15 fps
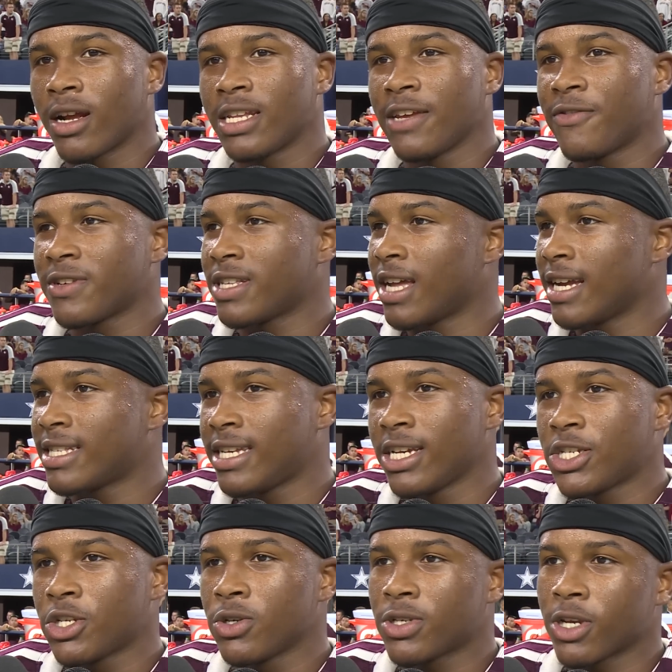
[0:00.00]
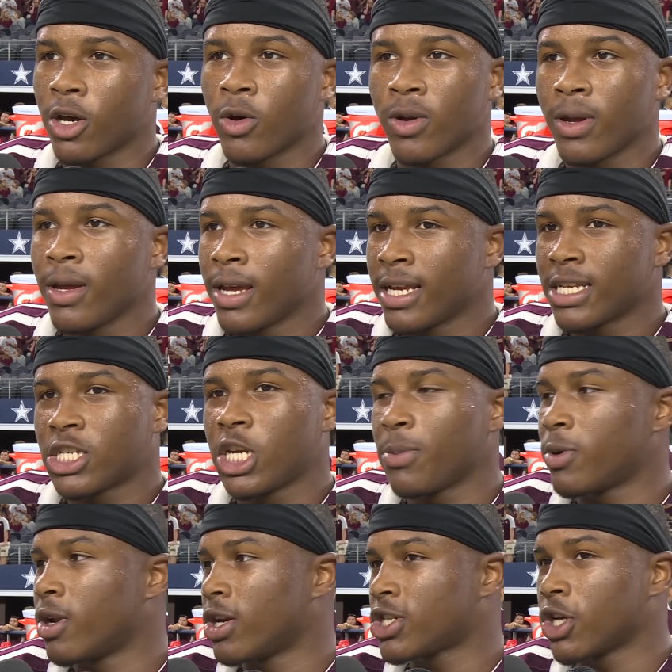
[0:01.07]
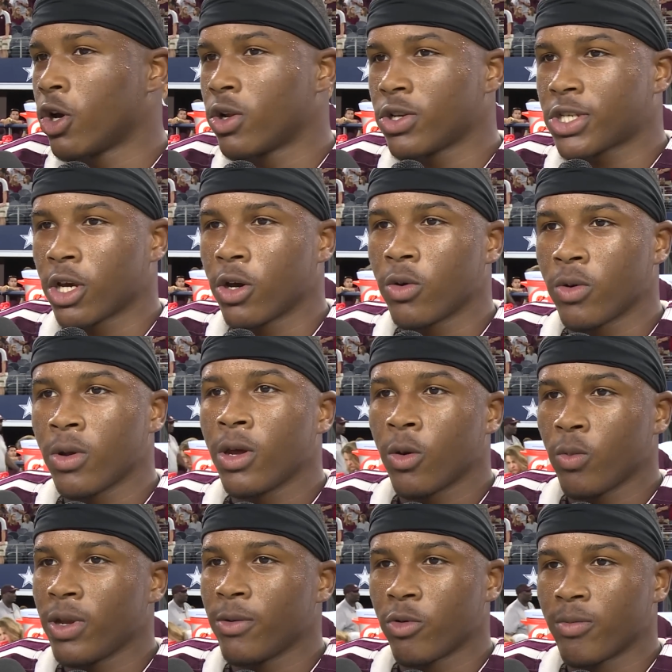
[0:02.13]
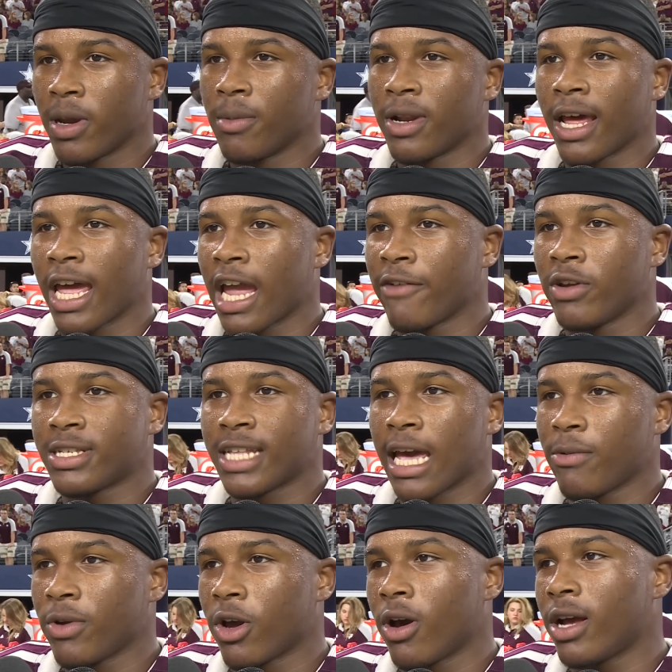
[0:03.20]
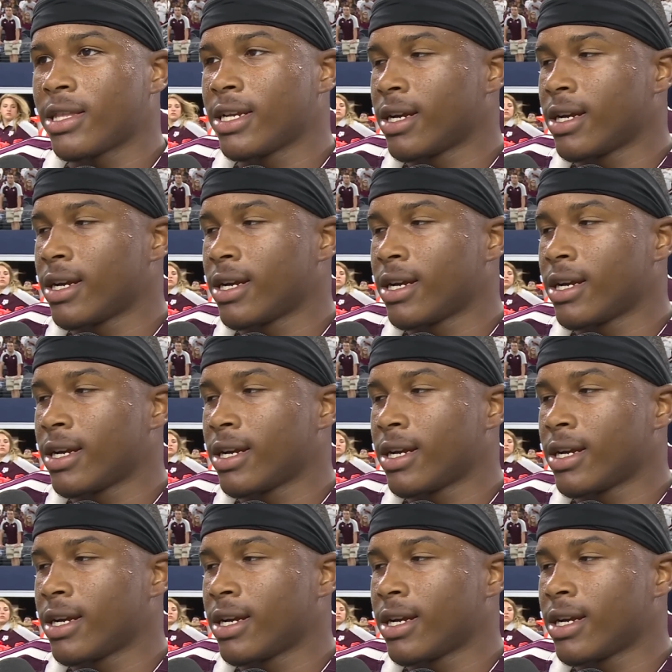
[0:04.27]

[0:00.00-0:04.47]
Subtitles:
our defense like tissue, so there's a chip on our shoulder. So we remember that every snap we go out